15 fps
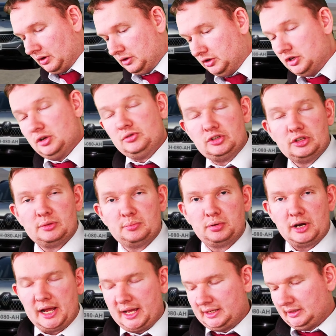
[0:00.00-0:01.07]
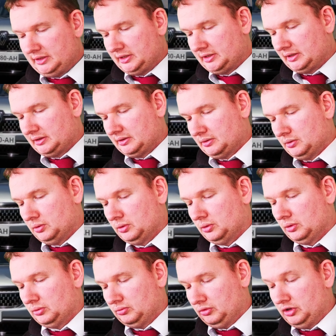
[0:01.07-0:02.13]
New to the brand,
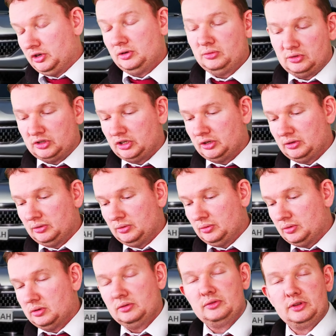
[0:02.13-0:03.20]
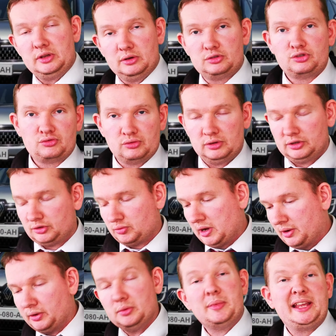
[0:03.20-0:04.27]
or new to the Austral as
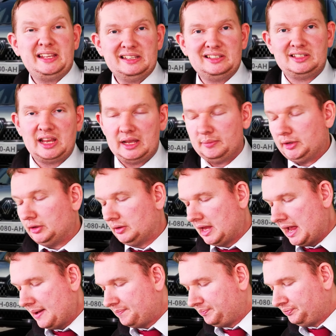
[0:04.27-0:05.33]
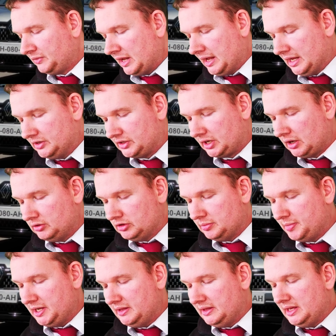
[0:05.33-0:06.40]
well, it will make its debut there, is going to
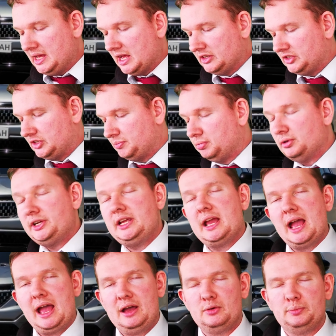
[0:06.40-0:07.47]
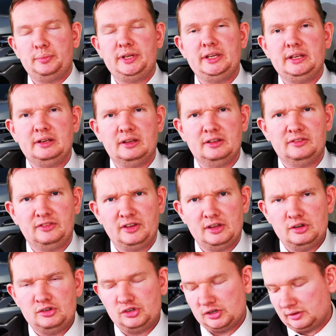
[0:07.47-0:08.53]
be the Esprit Alpine
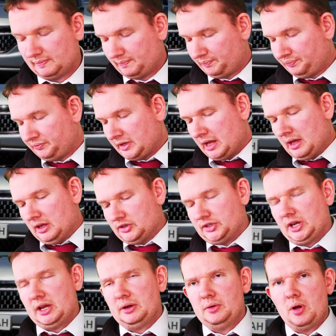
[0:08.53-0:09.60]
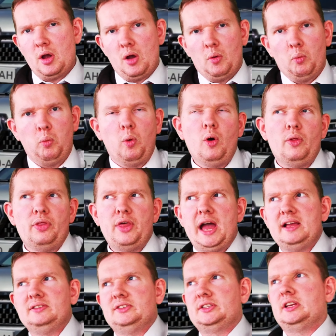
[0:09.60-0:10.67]
version. So what
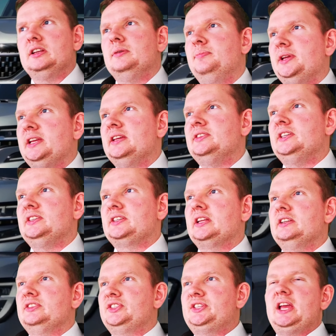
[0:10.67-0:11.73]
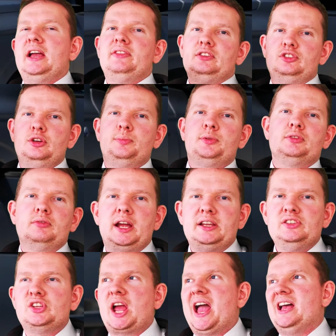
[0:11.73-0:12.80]
that's going to be is it's going to sit at the top of the
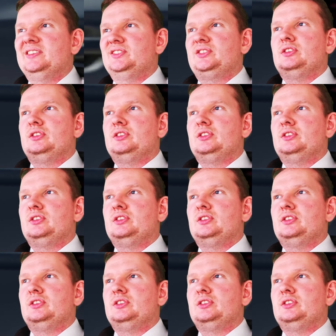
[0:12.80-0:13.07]
range as